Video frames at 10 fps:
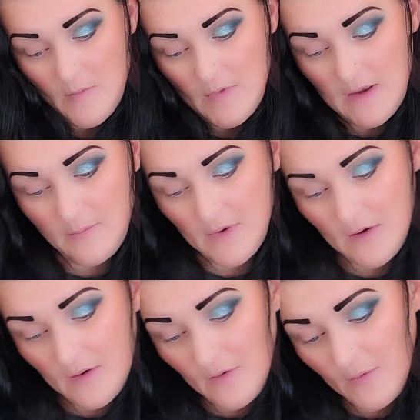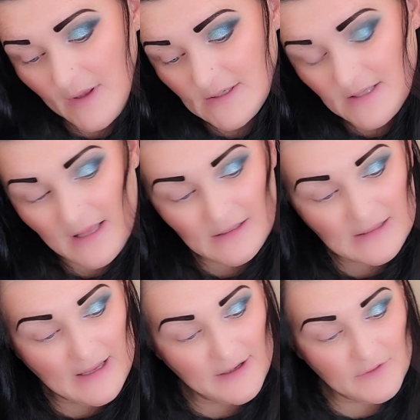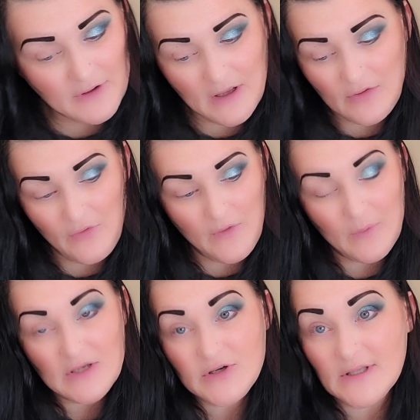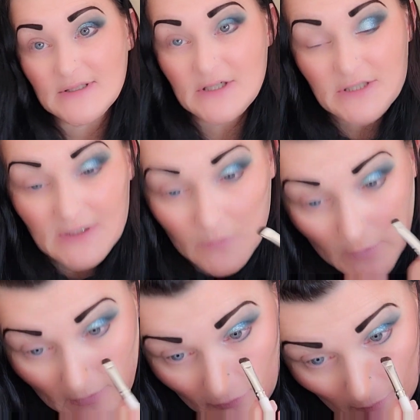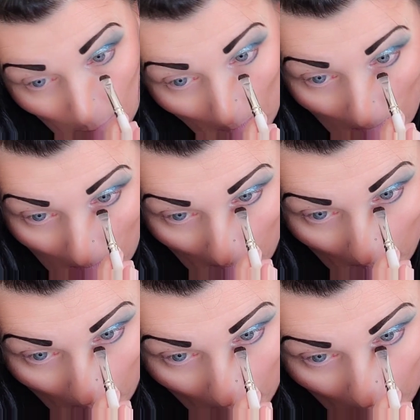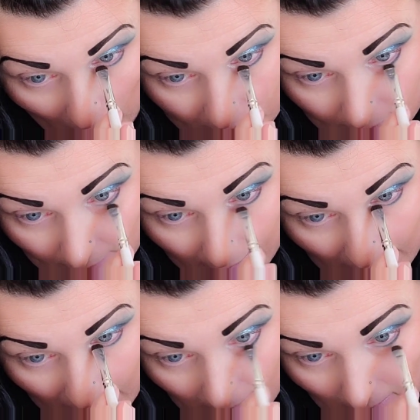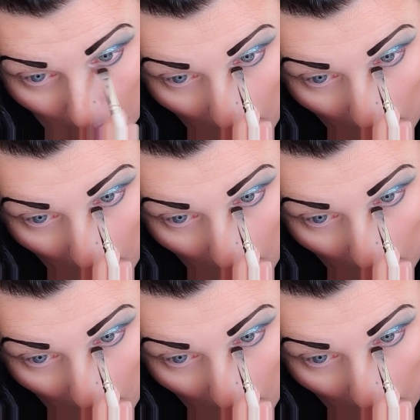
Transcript: And then I'm gonna go into that lighter color that we transitioned with. Boss Lady.